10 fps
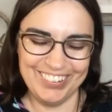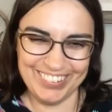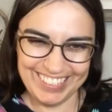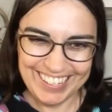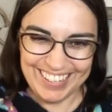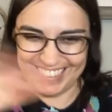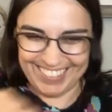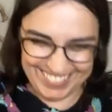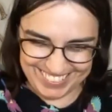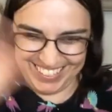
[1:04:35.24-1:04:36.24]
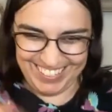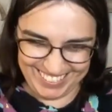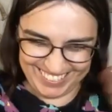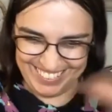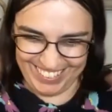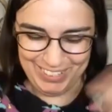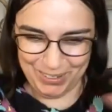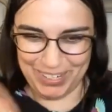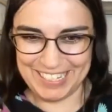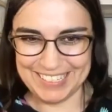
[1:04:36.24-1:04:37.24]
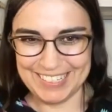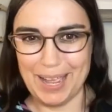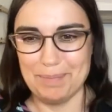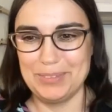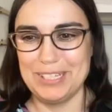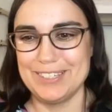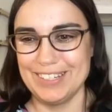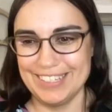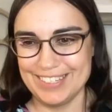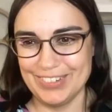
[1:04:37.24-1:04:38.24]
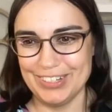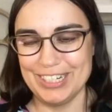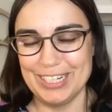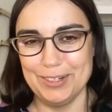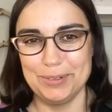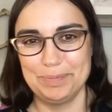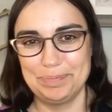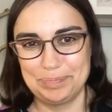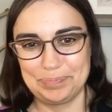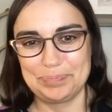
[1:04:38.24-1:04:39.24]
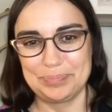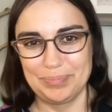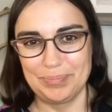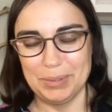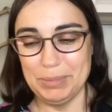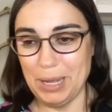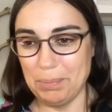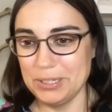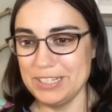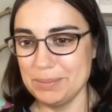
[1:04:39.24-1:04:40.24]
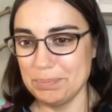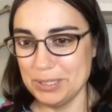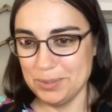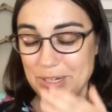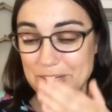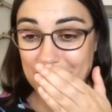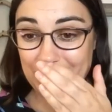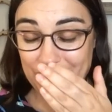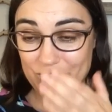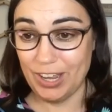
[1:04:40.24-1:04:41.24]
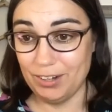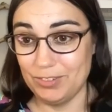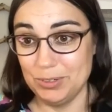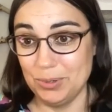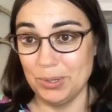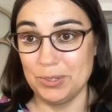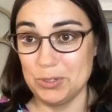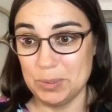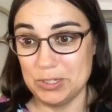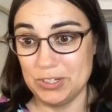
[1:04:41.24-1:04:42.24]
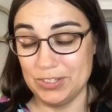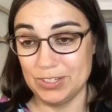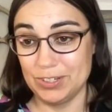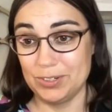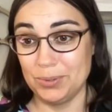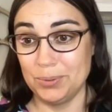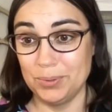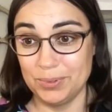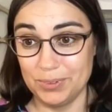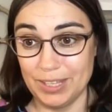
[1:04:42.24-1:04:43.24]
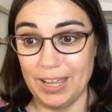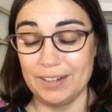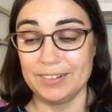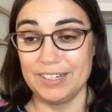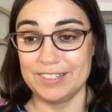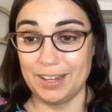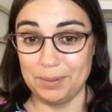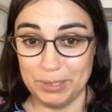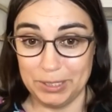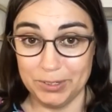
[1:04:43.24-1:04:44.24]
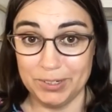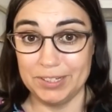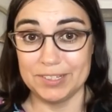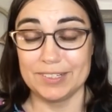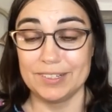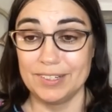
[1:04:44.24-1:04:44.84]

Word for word: So they'll just kind of give you a wing slap. It's it's very cute. But yeah, please please mention in the chat if you know other species that do that because I'd be curious.